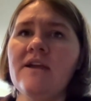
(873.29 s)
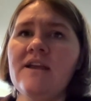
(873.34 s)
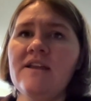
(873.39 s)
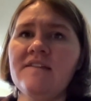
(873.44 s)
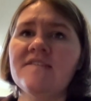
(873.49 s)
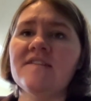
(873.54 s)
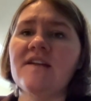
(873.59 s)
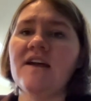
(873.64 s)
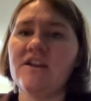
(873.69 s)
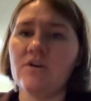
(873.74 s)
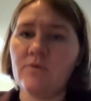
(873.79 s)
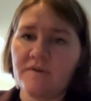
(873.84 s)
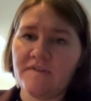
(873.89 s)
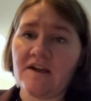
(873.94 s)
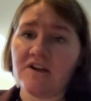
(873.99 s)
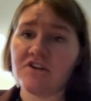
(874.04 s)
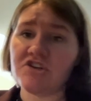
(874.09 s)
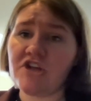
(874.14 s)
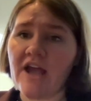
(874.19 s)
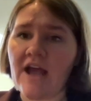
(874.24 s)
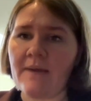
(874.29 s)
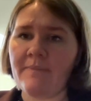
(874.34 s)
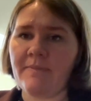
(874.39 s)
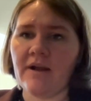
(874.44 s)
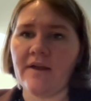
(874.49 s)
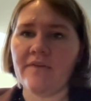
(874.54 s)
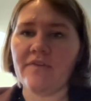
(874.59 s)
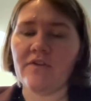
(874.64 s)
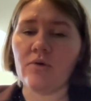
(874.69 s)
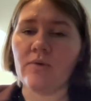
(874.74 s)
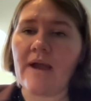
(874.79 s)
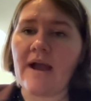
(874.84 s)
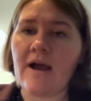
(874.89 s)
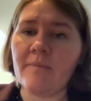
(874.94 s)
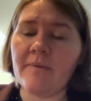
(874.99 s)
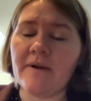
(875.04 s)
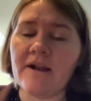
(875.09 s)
insight into what's actually happening on the ground.